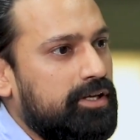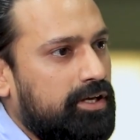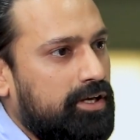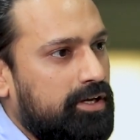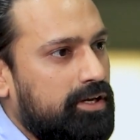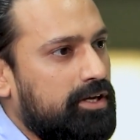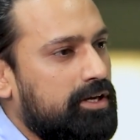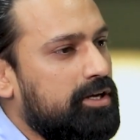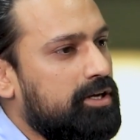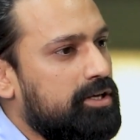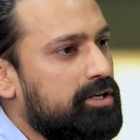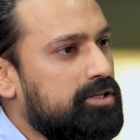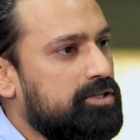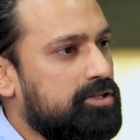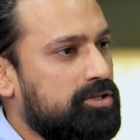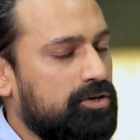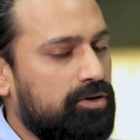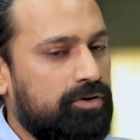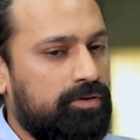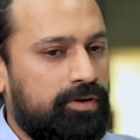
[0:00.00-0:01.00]
Yeah.
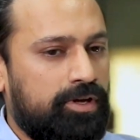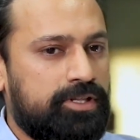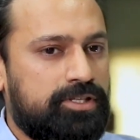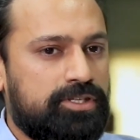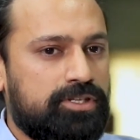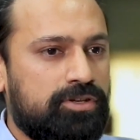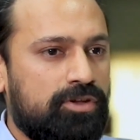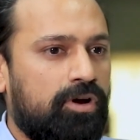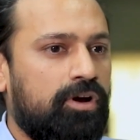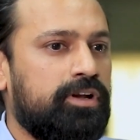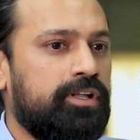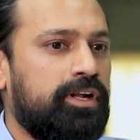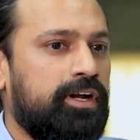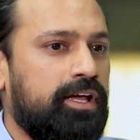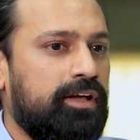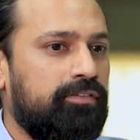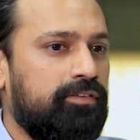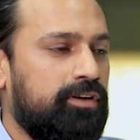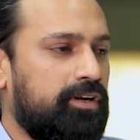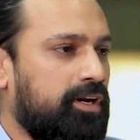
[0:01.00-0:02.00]
So it's not that
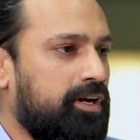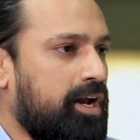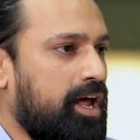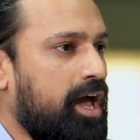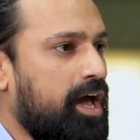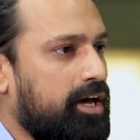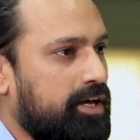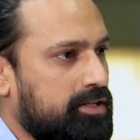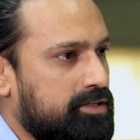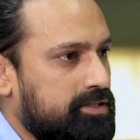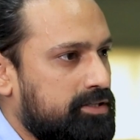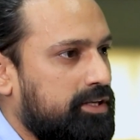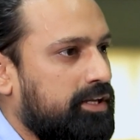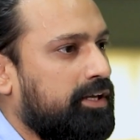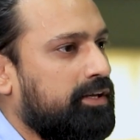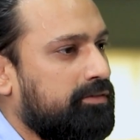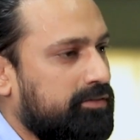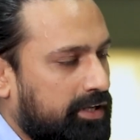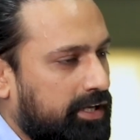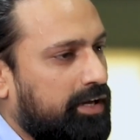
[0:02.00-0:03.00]
I will run ads,
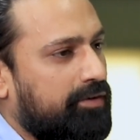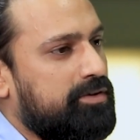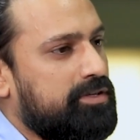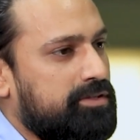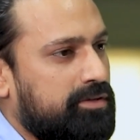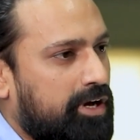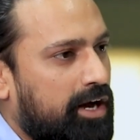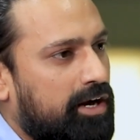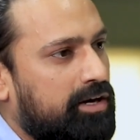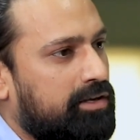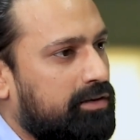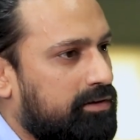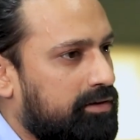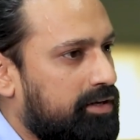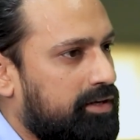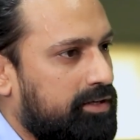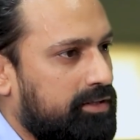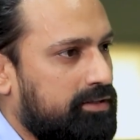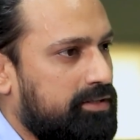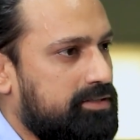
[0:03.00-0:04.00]
like I was
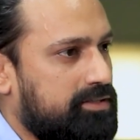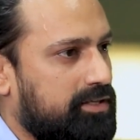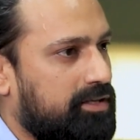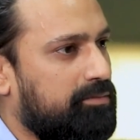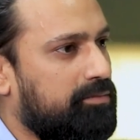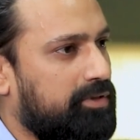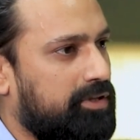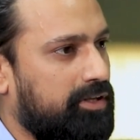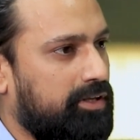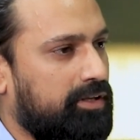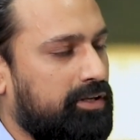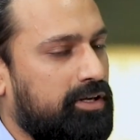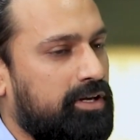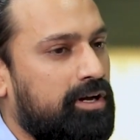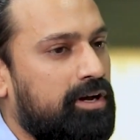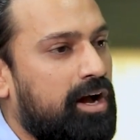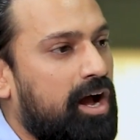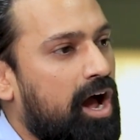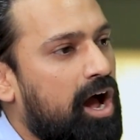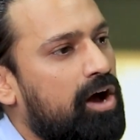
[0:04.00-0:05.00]
articulating the same thing.
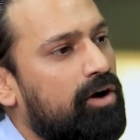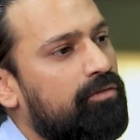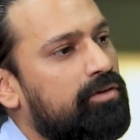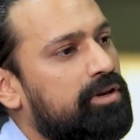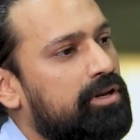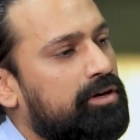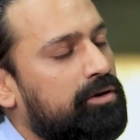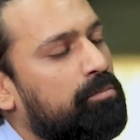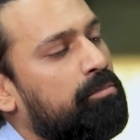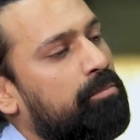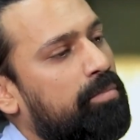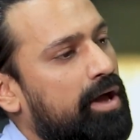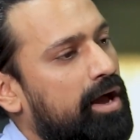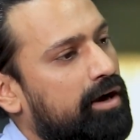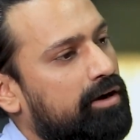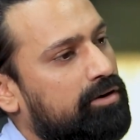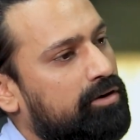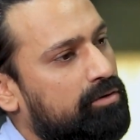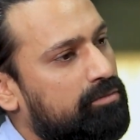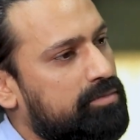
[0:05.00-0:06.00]
How will it
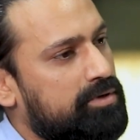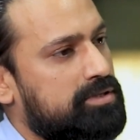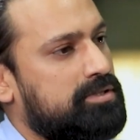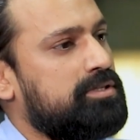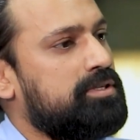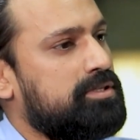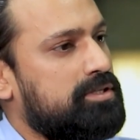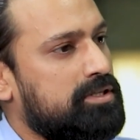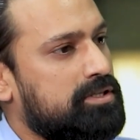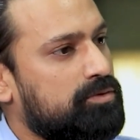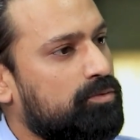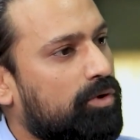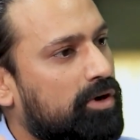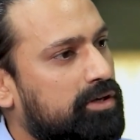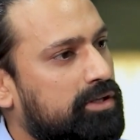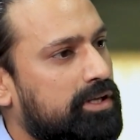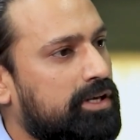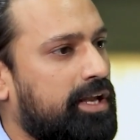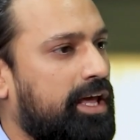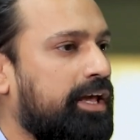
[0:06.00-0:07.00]
impact your business is
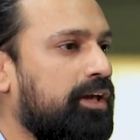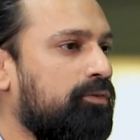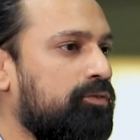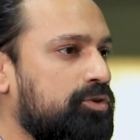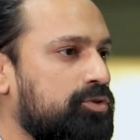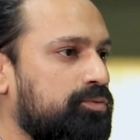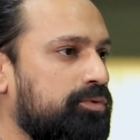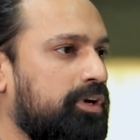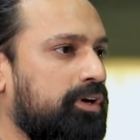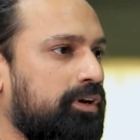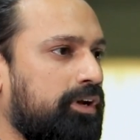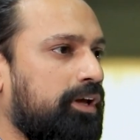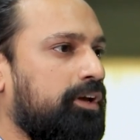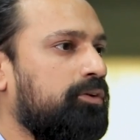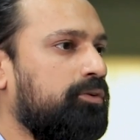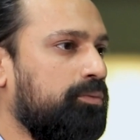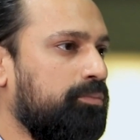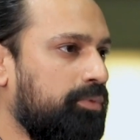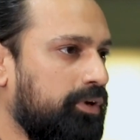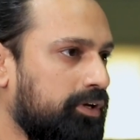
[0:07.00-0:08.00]
what the language we are trying
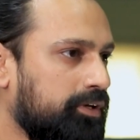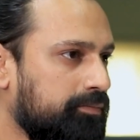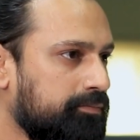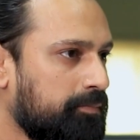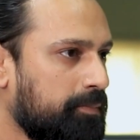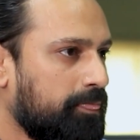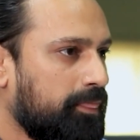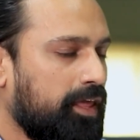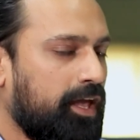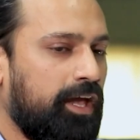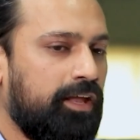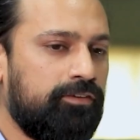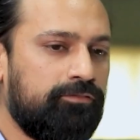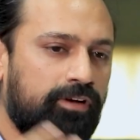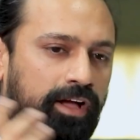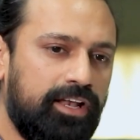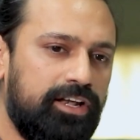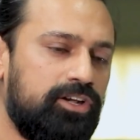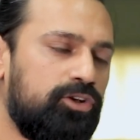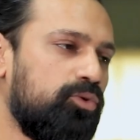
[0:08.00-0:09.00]
to bring. And
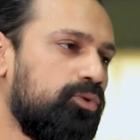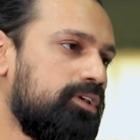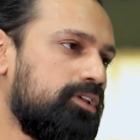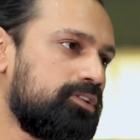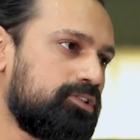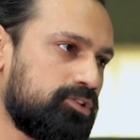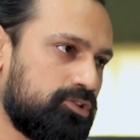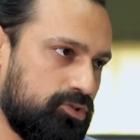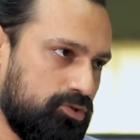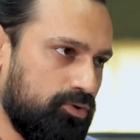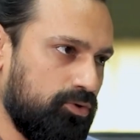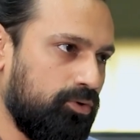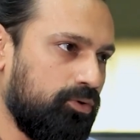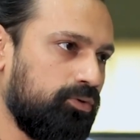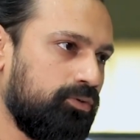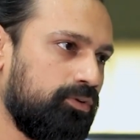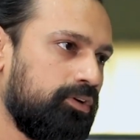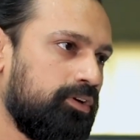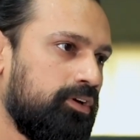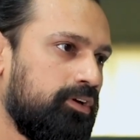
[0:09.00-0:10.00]
while doing
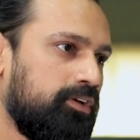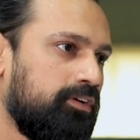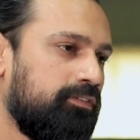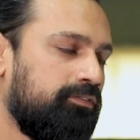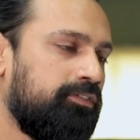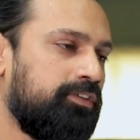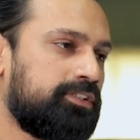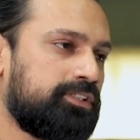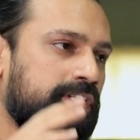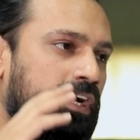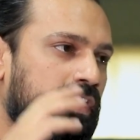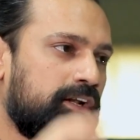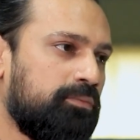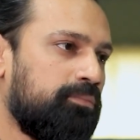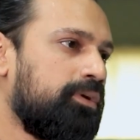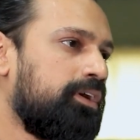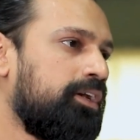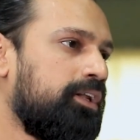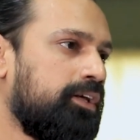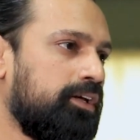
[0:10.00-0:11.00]
so, we started
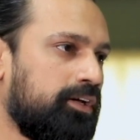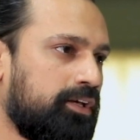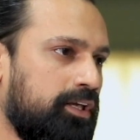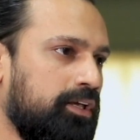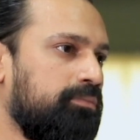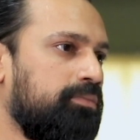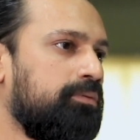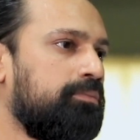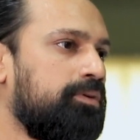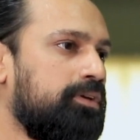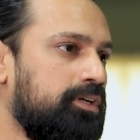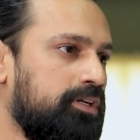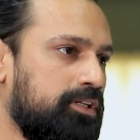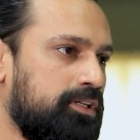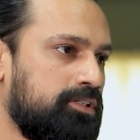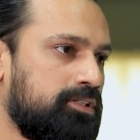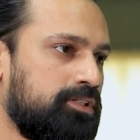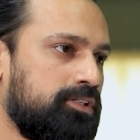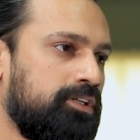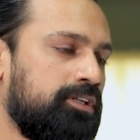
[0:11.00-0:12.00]
building our
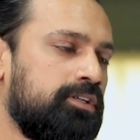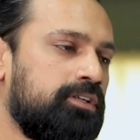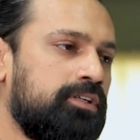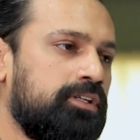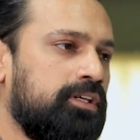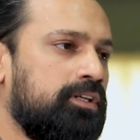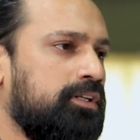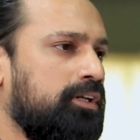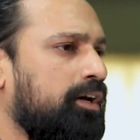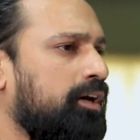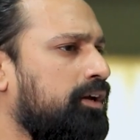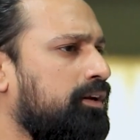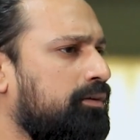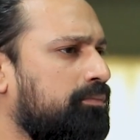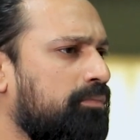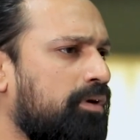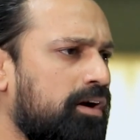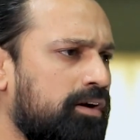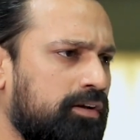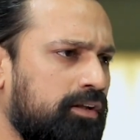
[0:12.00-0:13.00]
capabilities in data,
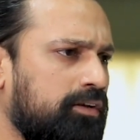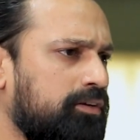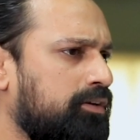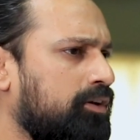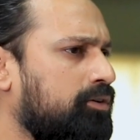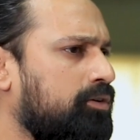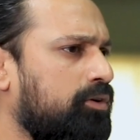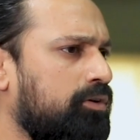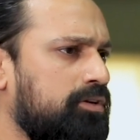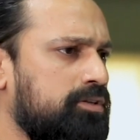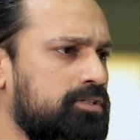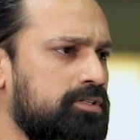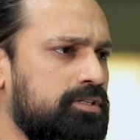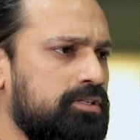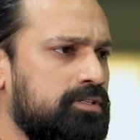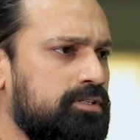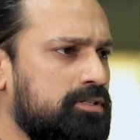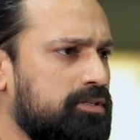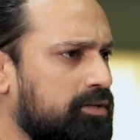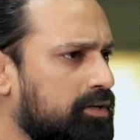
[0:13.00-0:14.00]
in marketing
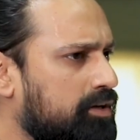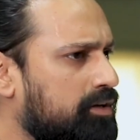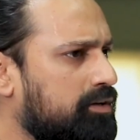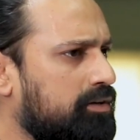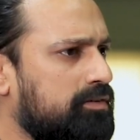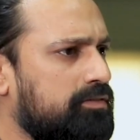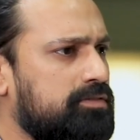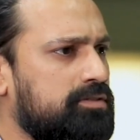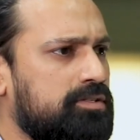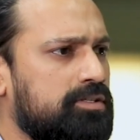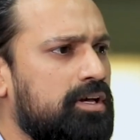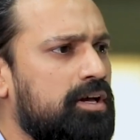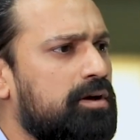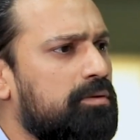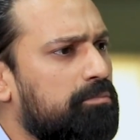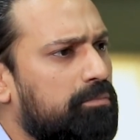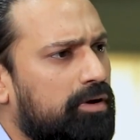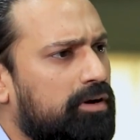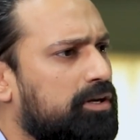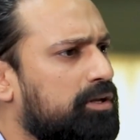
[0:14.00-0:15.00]
technologies, creators,
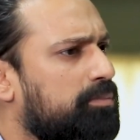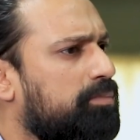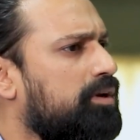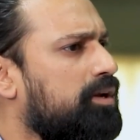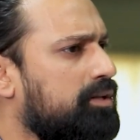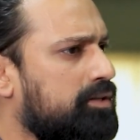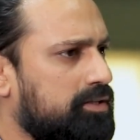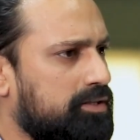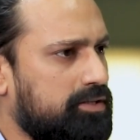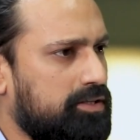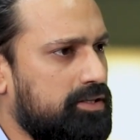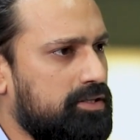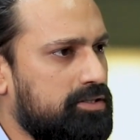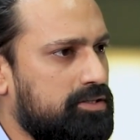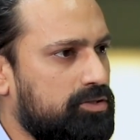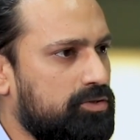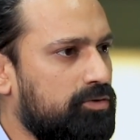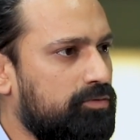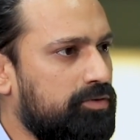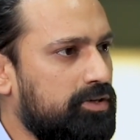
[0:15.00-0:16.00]
multiple other things.
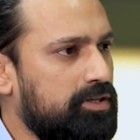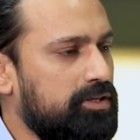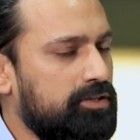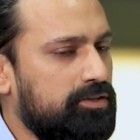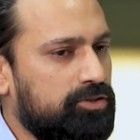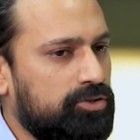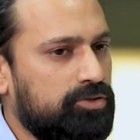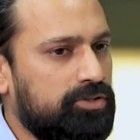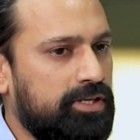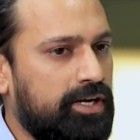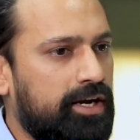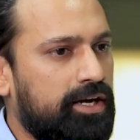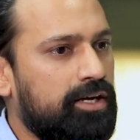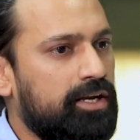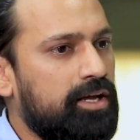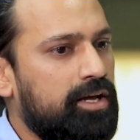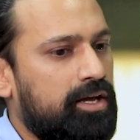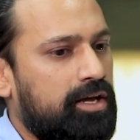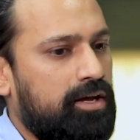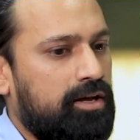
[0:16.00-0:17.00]
So
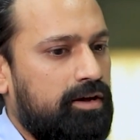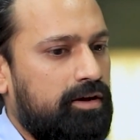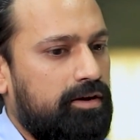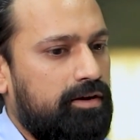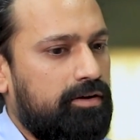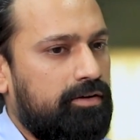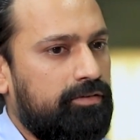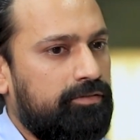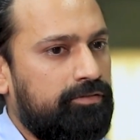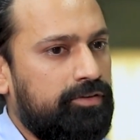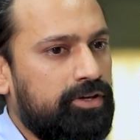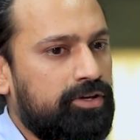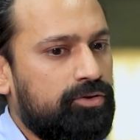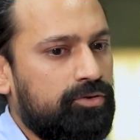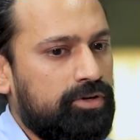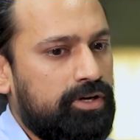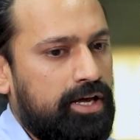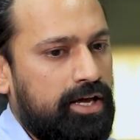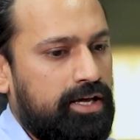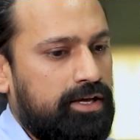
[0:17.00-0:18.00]
that we
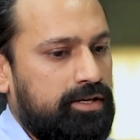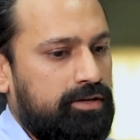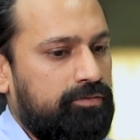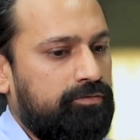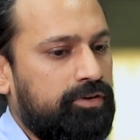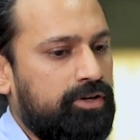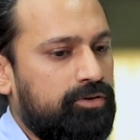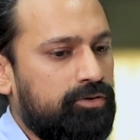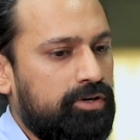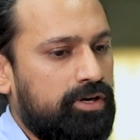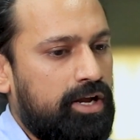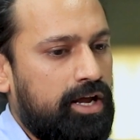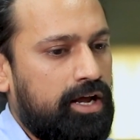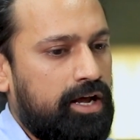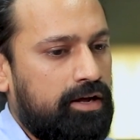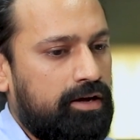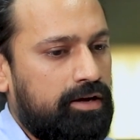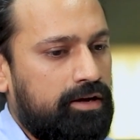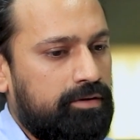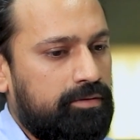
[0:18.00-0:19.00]
could
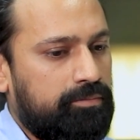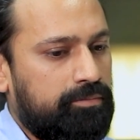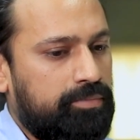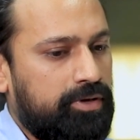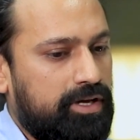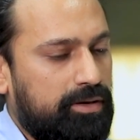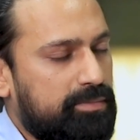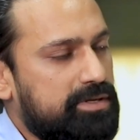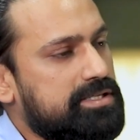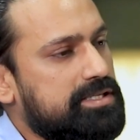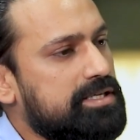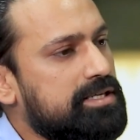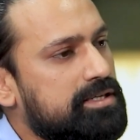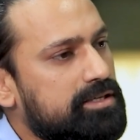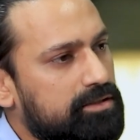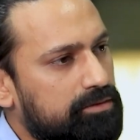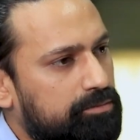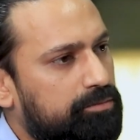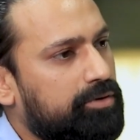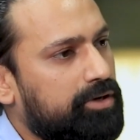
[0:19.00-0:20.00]
become a
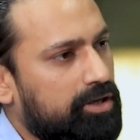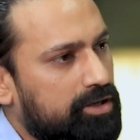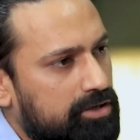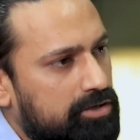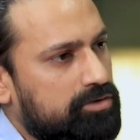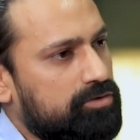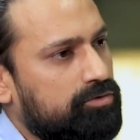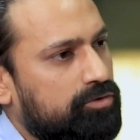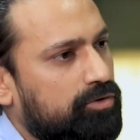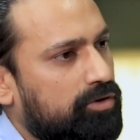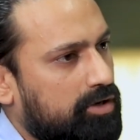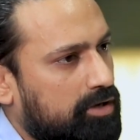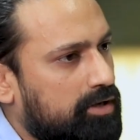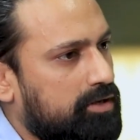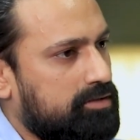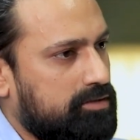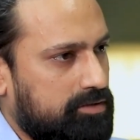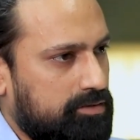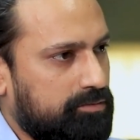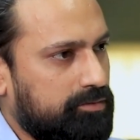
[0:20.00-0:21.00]
single brain toward a
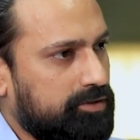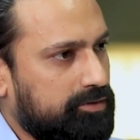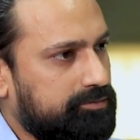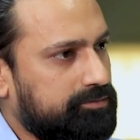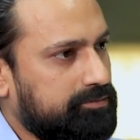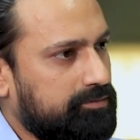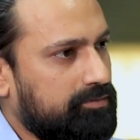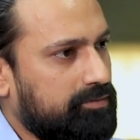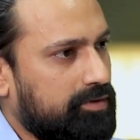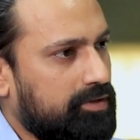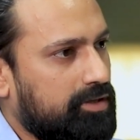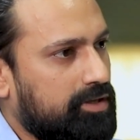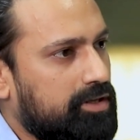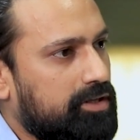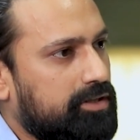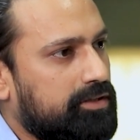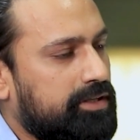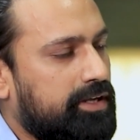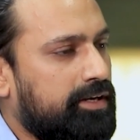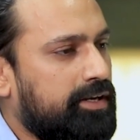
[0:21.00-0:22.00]
customer
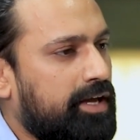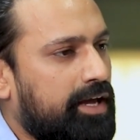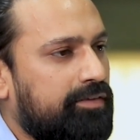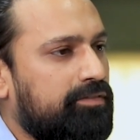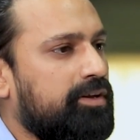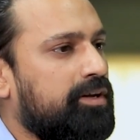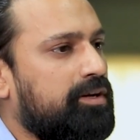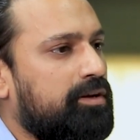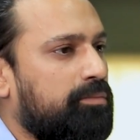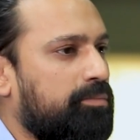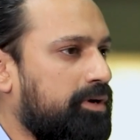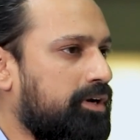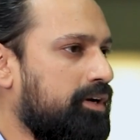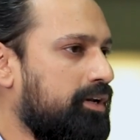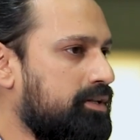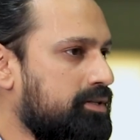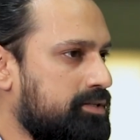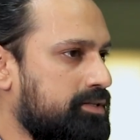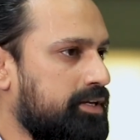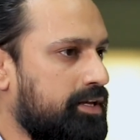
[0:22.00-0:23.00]
than having a
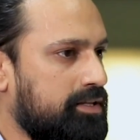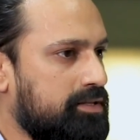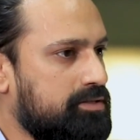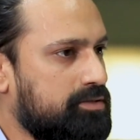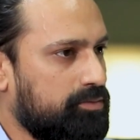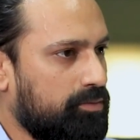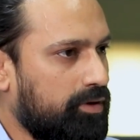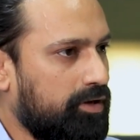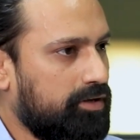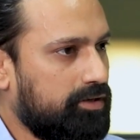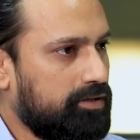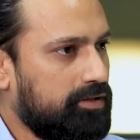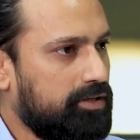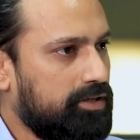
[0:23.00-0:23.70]
dependency elsewhere.